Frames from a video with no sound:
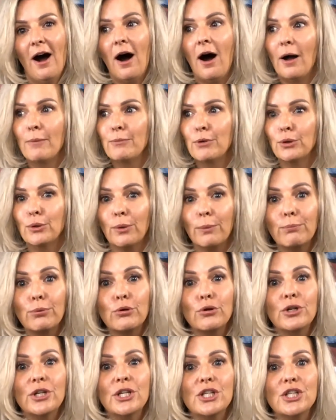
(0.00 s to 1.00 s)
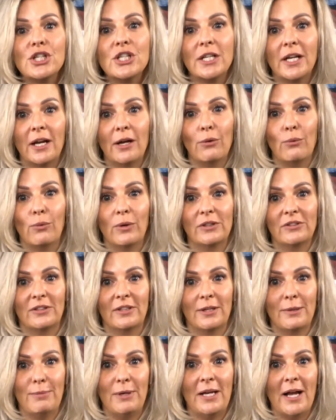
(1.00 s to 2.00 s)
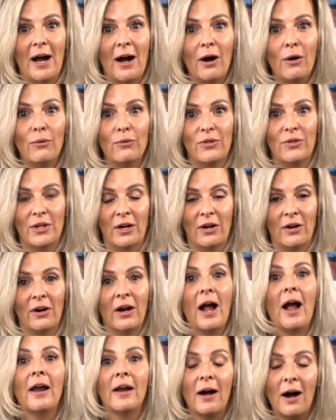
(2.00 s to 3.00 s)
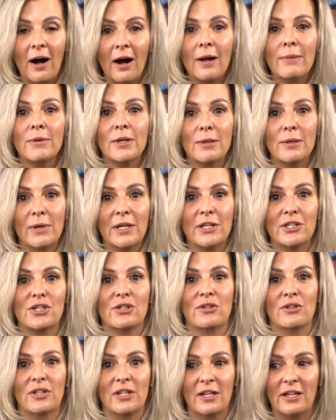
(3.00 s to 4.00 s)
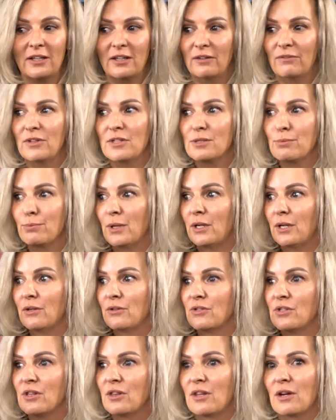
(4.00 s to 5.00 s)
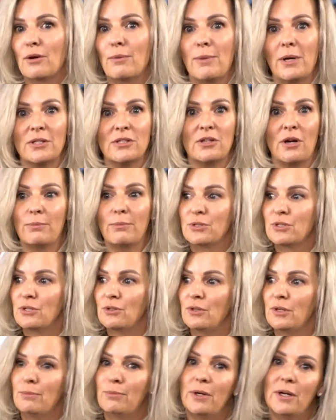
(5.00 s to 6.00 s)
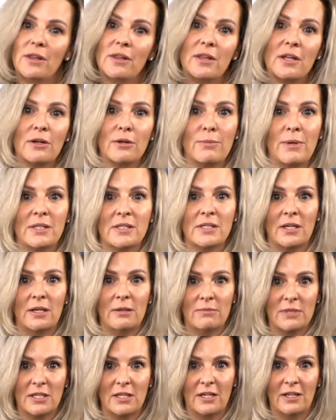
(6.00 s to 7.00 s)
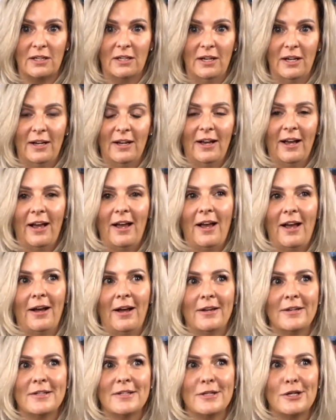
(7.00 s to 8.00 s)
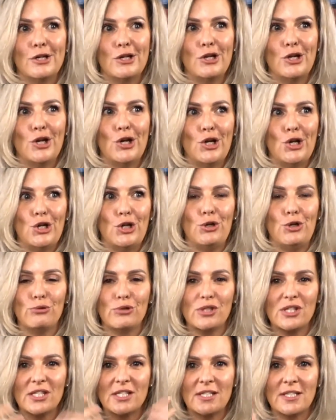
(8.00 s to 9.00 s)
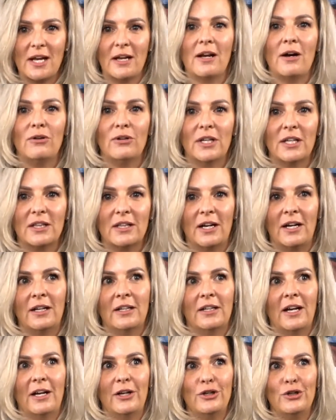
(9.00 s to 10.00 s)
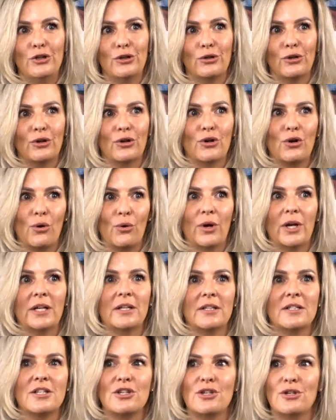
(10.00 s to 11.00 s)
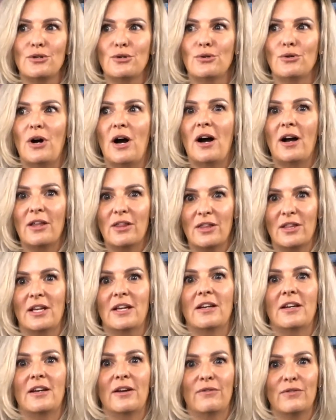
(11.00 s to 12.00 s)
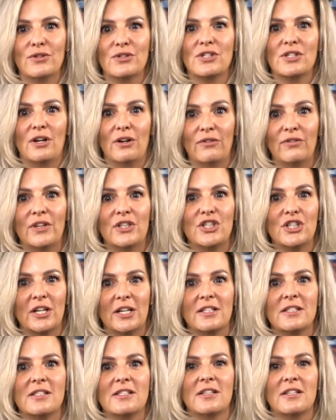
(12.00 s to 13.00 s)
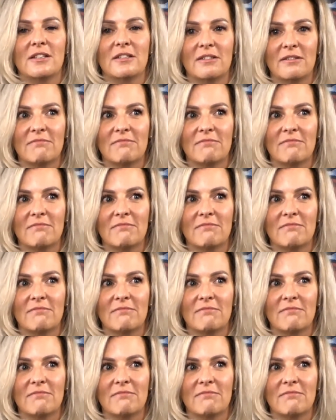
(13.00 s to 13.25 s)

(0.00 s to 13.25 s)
I'm going to appreciate what's going to be out there, and I'm going to make sure that I give these players their best opportunity to play their best game today. And you set out like that, and you're going to, I think, give yourself a chance to